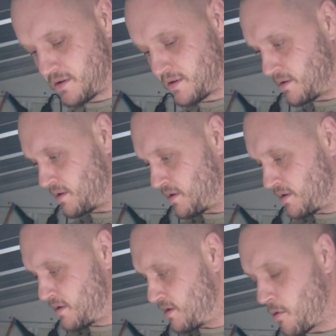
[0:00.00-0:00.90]
I
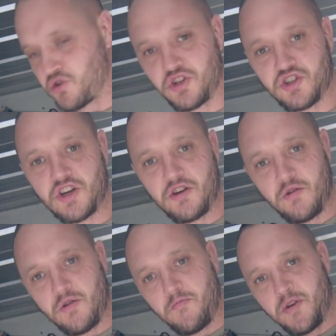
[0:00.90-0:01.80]
was going to show
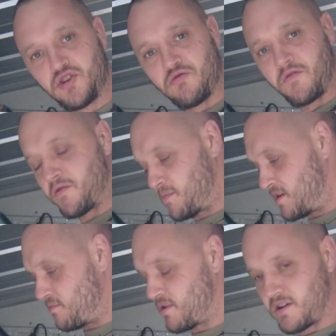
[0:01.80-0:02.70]
you a picture of him
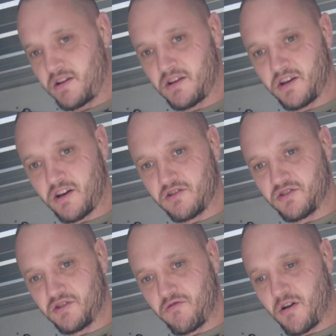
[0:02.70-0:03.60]
then, but the
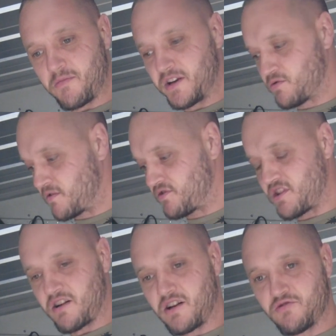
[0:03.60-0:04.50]
garden's in a right mess where I've
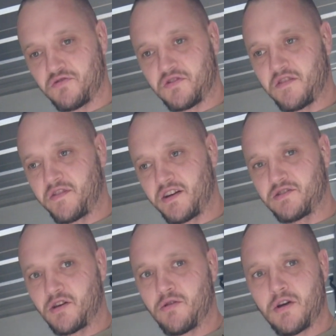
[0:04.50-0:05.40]
slung loads of stuff out,
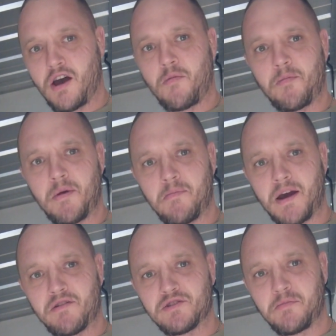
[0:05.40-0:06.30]
so I'm a bit
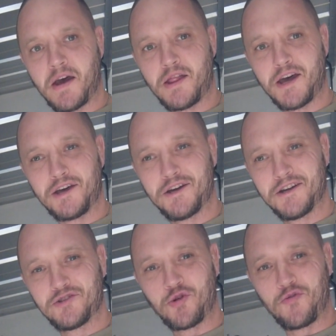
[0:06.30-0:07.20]
embarrassed about that,
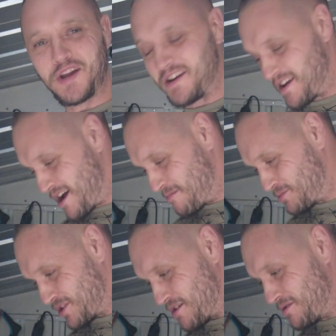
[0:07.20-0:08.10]
so I've cleaned it
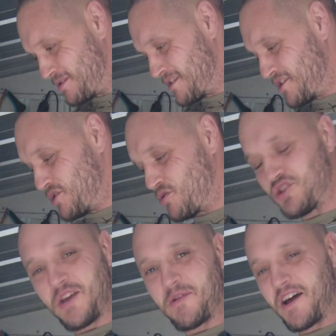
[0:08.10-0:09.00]
up. So you'll
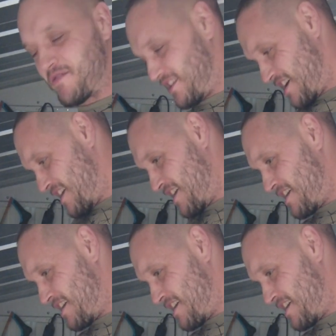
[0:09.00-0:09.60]
see him another day.